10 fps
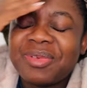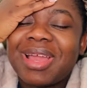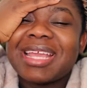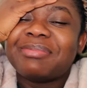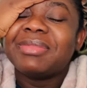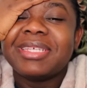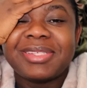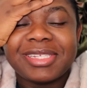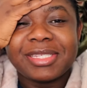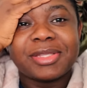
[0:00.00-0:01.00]
know why I think
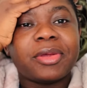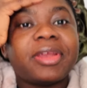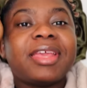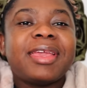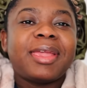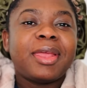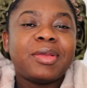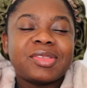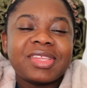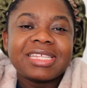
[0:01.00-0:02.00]
today is the third. Anyway,
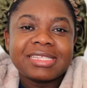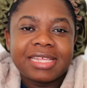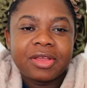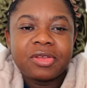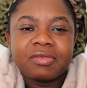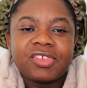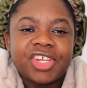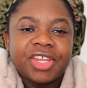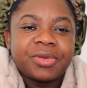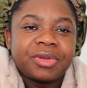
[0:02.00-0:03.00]
today is the 2nd of
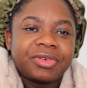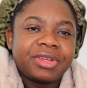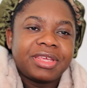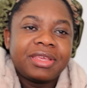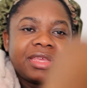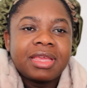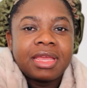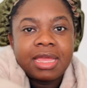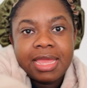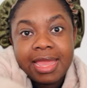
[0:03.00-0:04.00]
January.
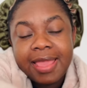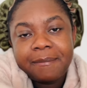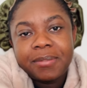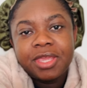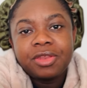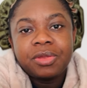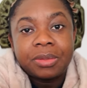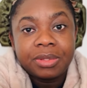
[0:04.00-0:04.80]
Happy new